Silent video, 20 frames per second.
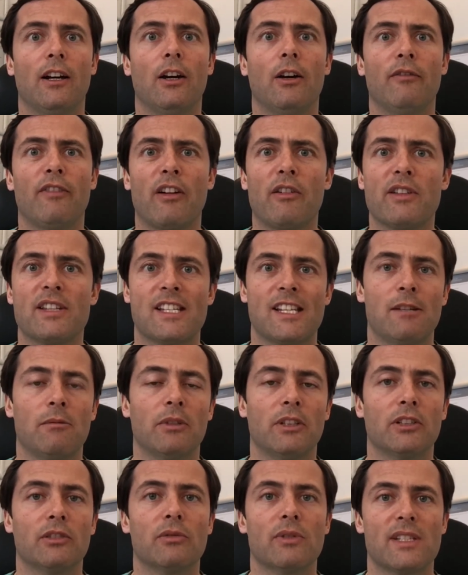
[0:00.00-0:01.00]
very
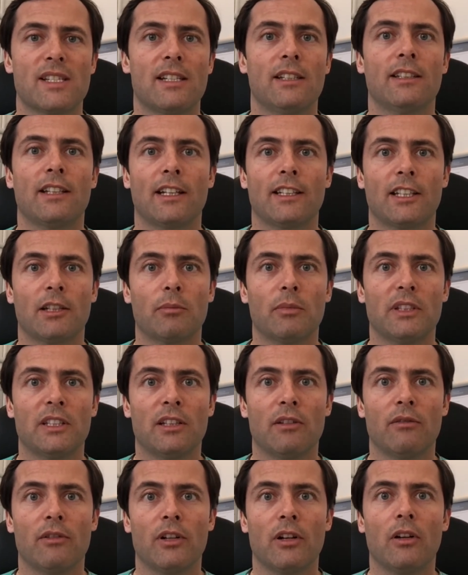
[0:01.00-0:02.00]
similar to a synthetic
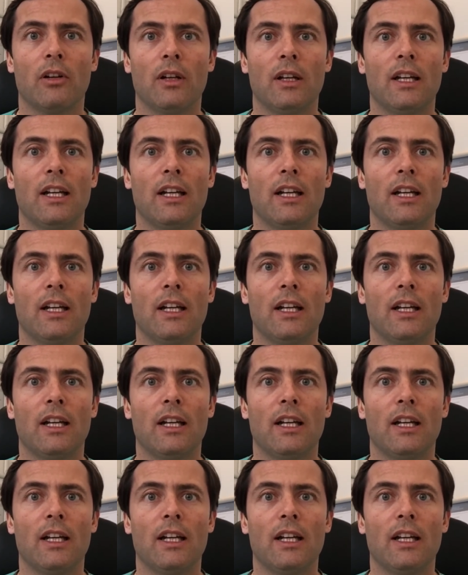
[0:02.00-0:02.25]
material